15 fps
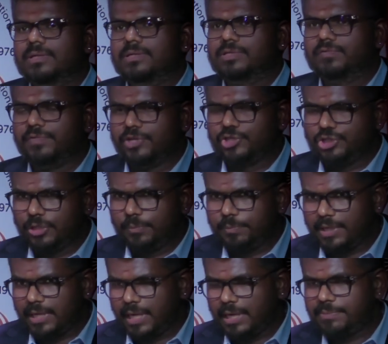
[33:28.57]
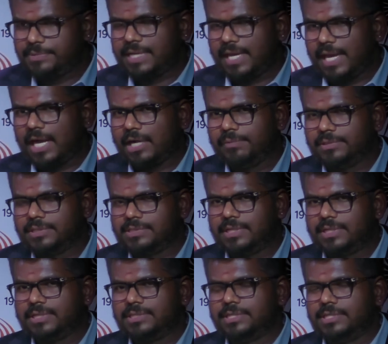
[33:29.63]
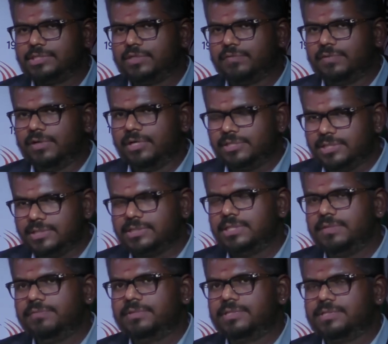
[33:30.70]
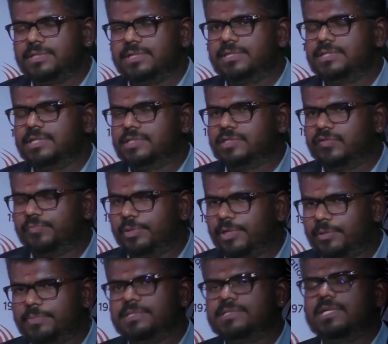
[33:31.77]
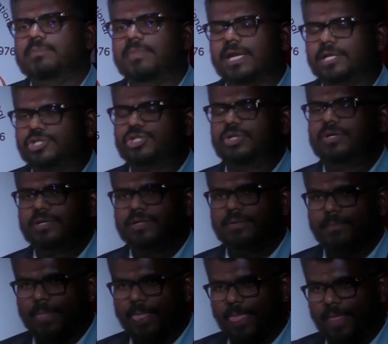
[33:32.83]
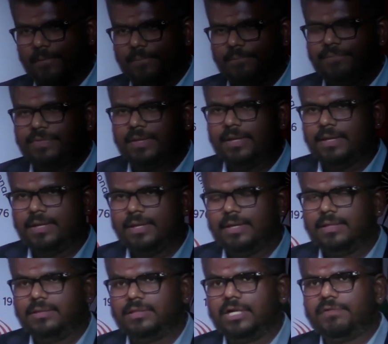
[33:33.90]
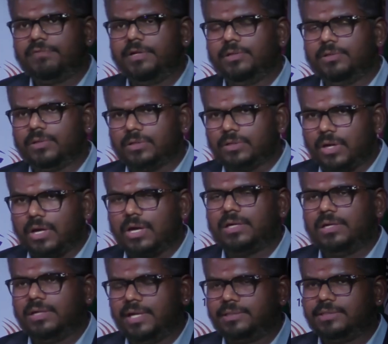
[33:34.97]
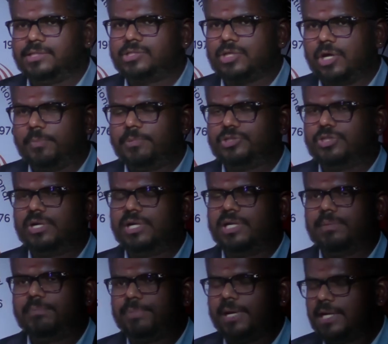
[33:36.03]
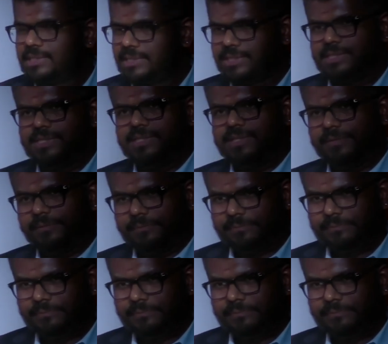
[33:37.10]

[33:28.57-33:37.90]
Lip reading: So we should perhaps act with a certain sense of urgency, with a certain sense of purpose, and make sure that we do not let this opportunity pass.